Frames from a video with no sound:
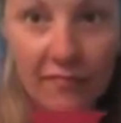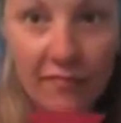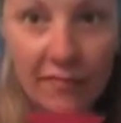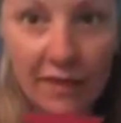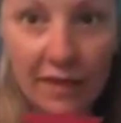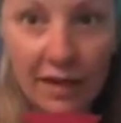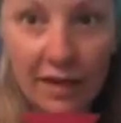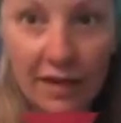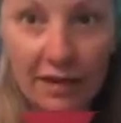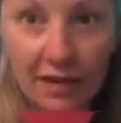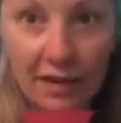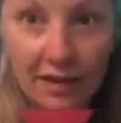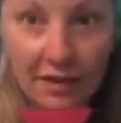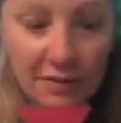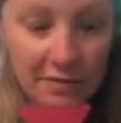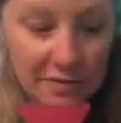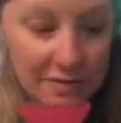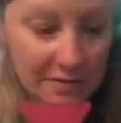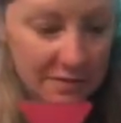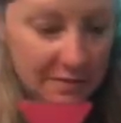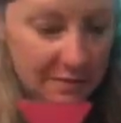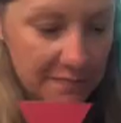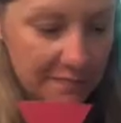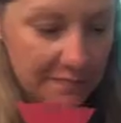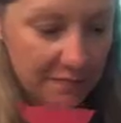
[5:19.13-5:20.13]
There it
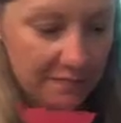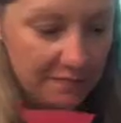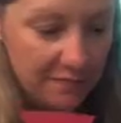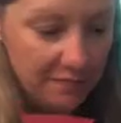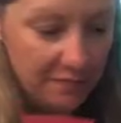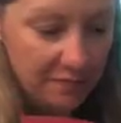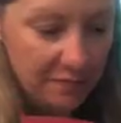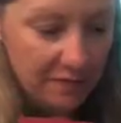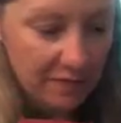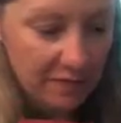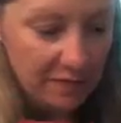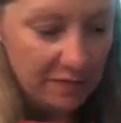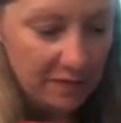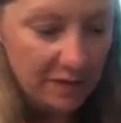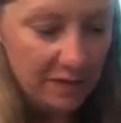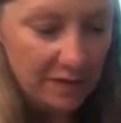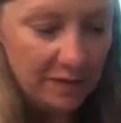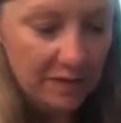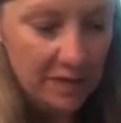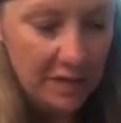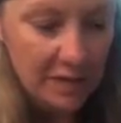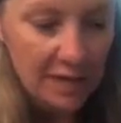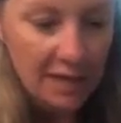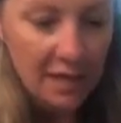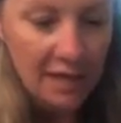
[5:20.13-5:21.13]
goes.
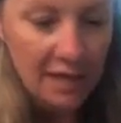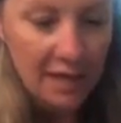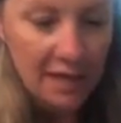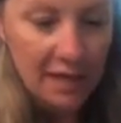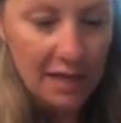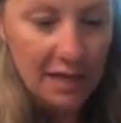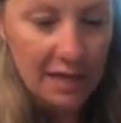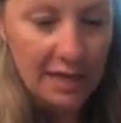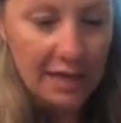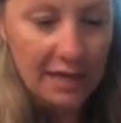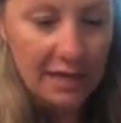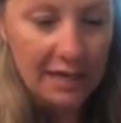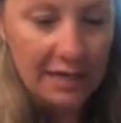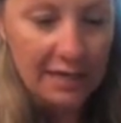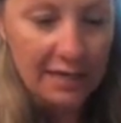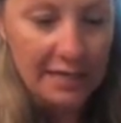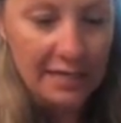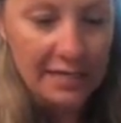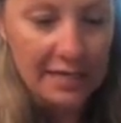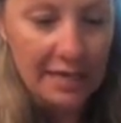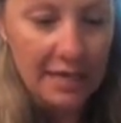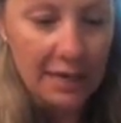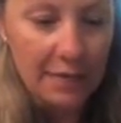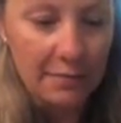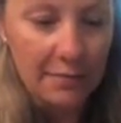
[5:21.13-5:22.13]
And I can
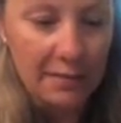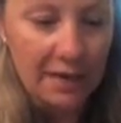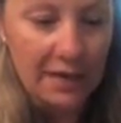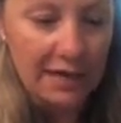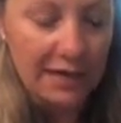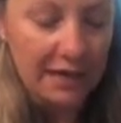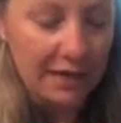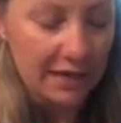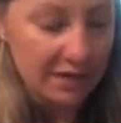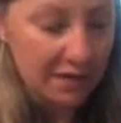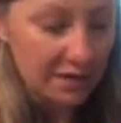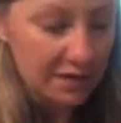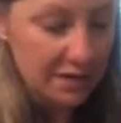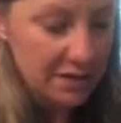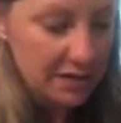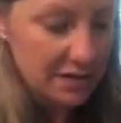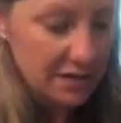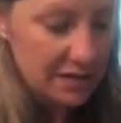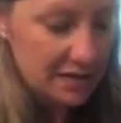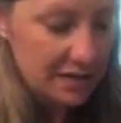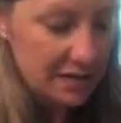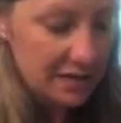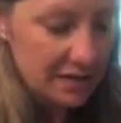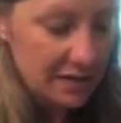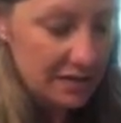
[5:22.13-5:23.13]
take my
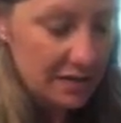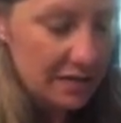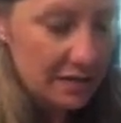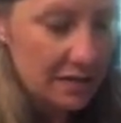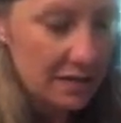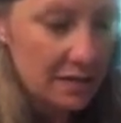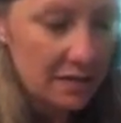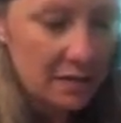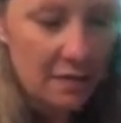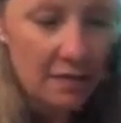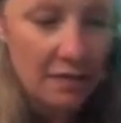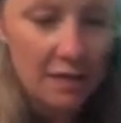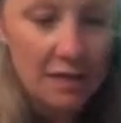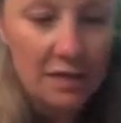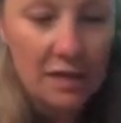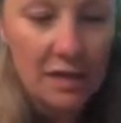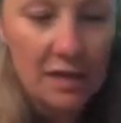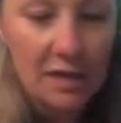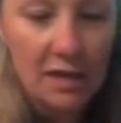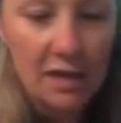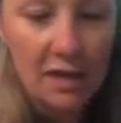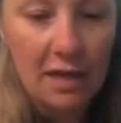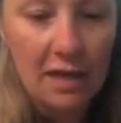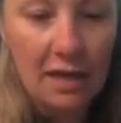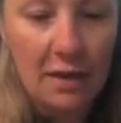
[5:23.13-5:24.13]
ears
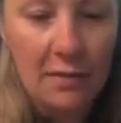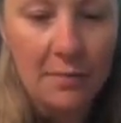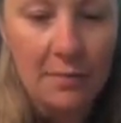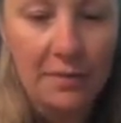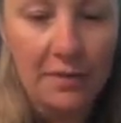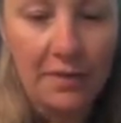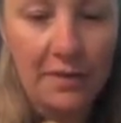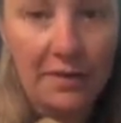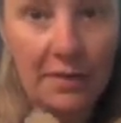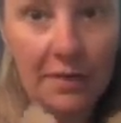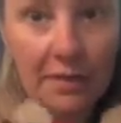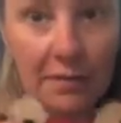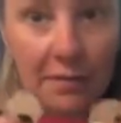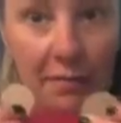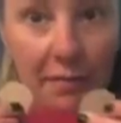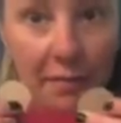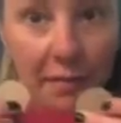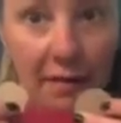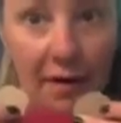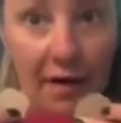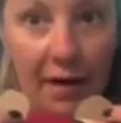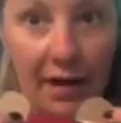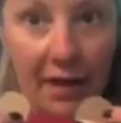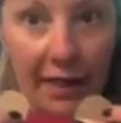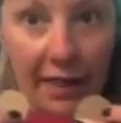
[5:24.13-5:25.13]
and put them
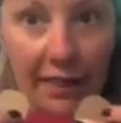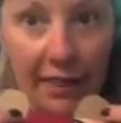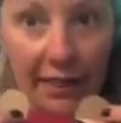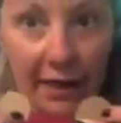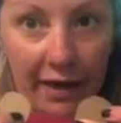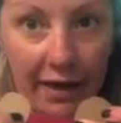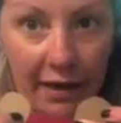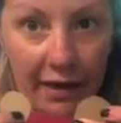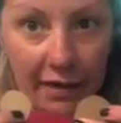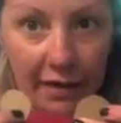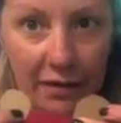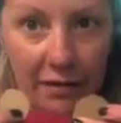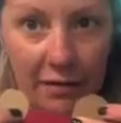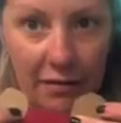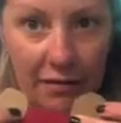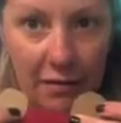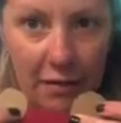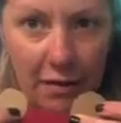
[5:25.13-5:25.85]
on there.